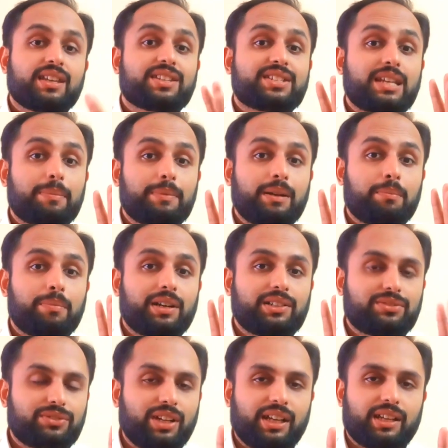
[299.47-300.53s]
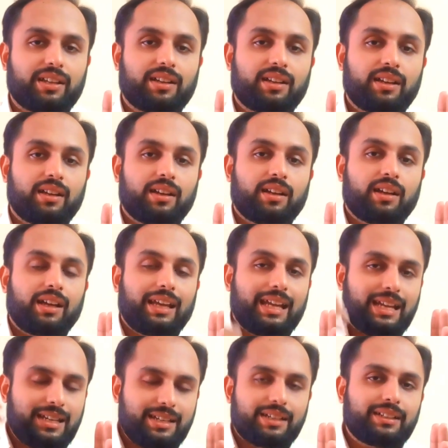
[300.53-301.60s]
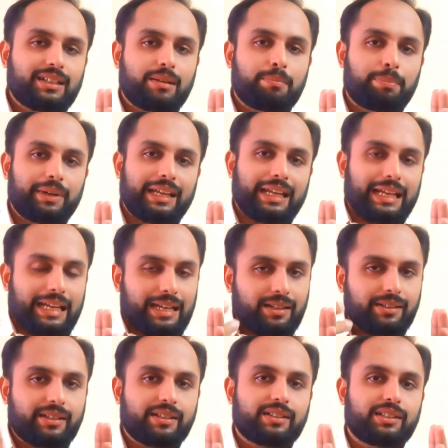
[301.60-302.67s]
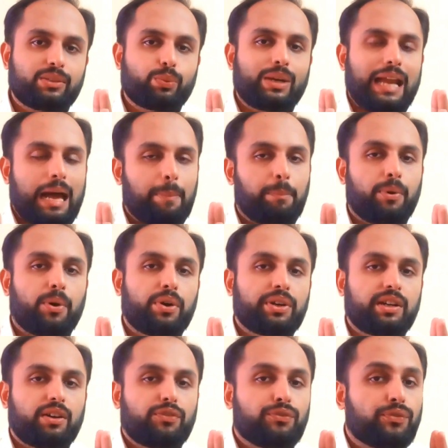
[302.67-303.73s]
Step number 3. Indian company in turn will appoint a